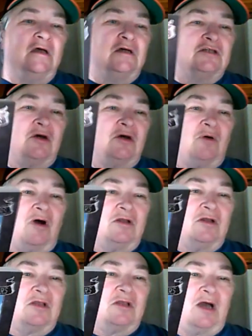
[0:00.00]
So,
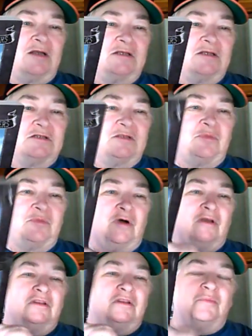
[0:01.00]
on to the contents of the
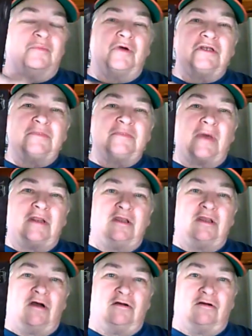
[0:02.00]
book. The book is about a
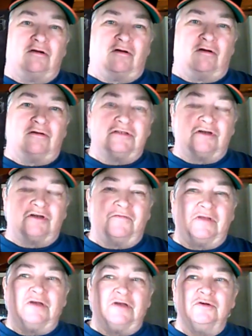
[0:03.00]
young girl,
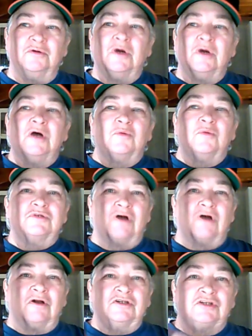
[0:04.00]
Sophie, who was
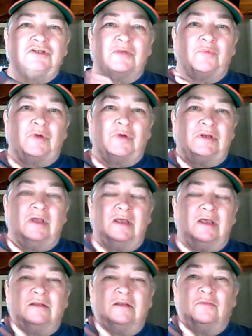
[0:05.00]
on a ship
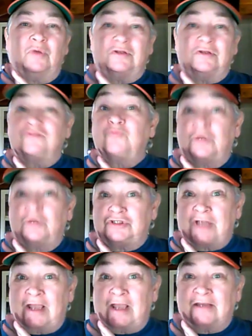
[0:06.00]
which
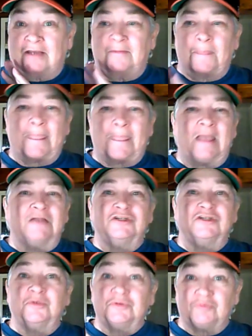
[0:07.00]
sank. And
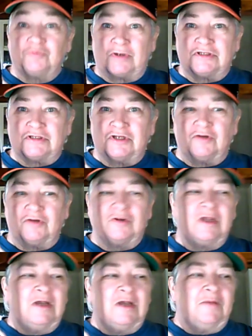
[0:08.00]
she was rescued
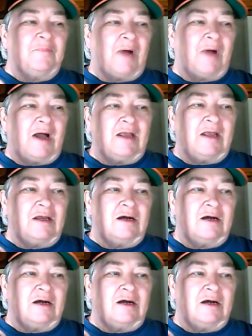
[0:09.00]
by